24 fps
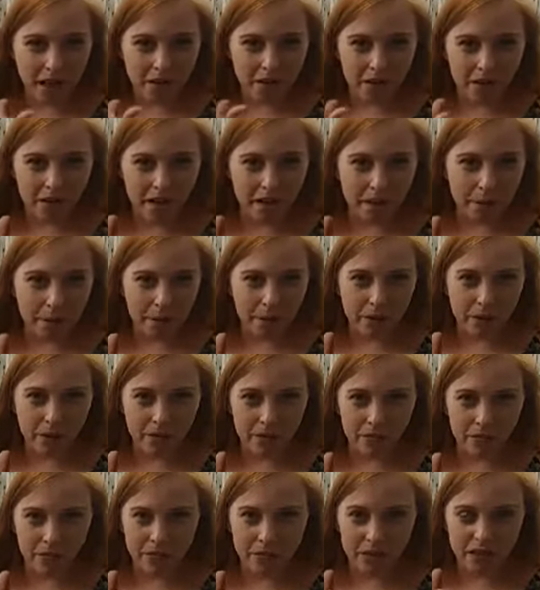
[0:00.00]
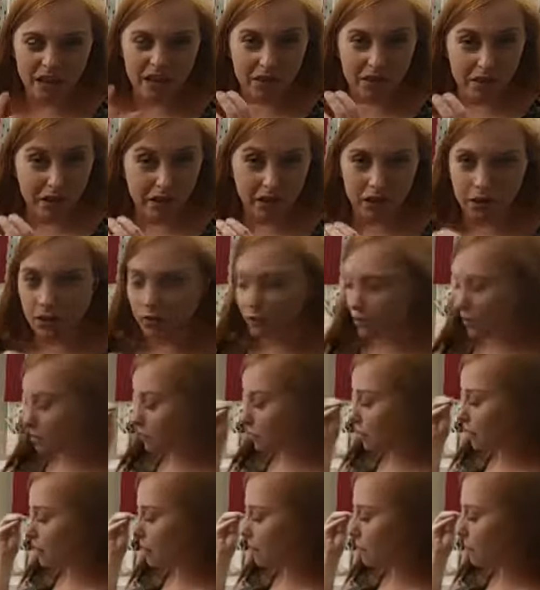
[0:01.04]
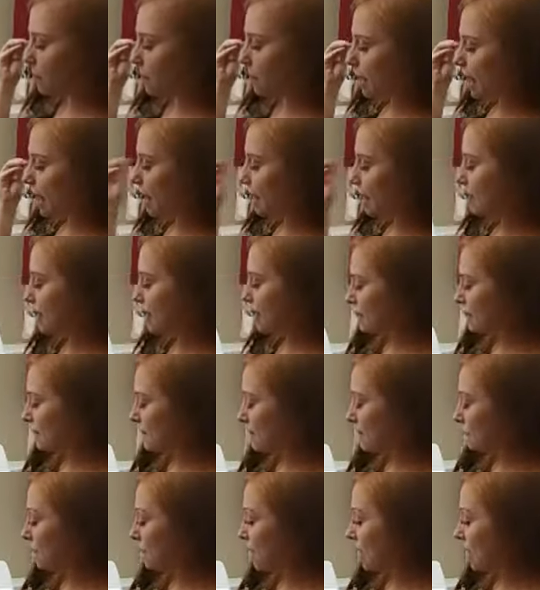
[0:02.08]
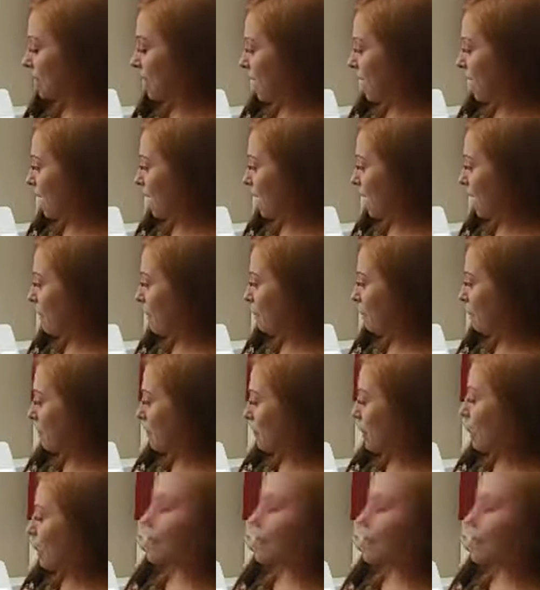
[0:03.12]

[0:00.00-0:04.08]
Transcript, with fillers: the thicker faux leather behind these. Um, but that's it, that